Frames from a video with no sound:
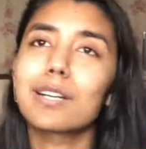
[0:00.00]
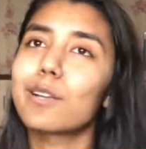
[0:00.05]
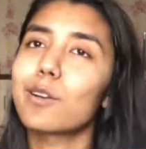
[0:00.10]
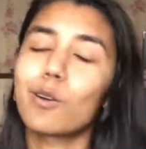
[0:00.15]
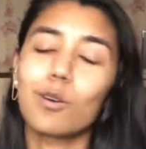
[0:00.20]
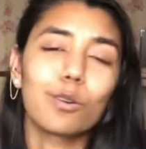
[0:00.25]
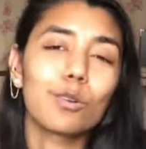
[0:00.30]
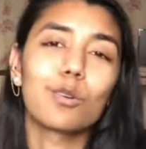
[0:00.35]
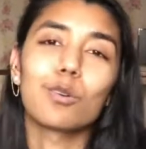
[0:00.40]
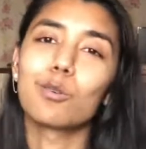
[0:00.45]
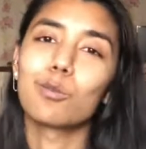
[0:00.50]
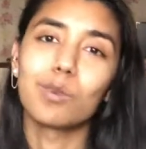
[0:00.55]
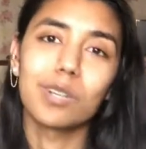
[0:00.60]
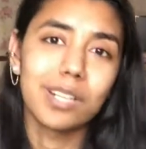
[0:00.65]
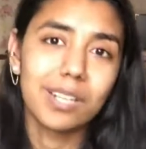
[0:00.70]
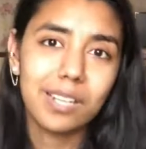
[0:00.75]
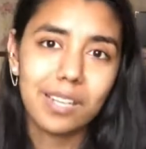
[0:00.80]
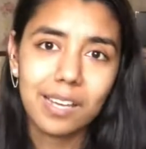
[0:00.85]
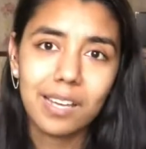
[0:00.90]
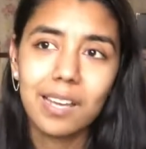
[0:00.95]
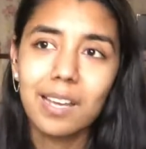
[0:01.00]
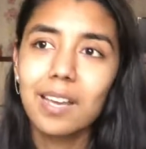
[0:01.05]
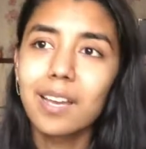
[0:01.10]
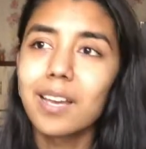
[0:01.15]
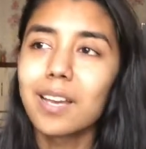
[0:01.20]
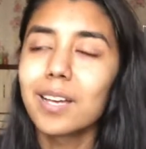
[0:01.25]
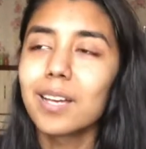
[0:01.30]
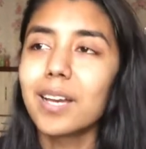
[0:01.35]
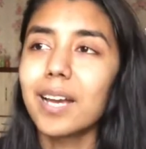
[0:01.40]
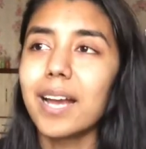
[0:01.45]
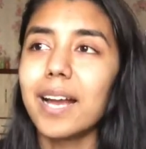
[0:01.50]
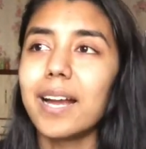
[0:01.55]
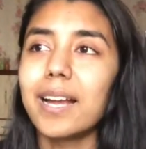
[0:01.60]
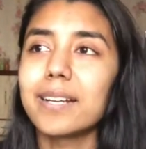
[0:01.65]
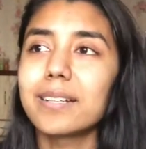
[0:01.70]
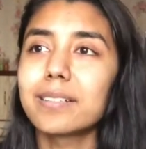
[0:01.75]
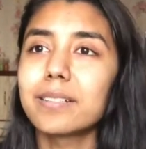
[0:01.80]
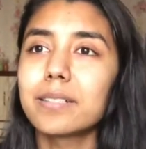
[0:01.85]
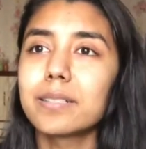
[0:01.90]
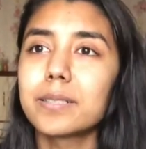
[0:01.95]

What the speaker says: not gonna work. And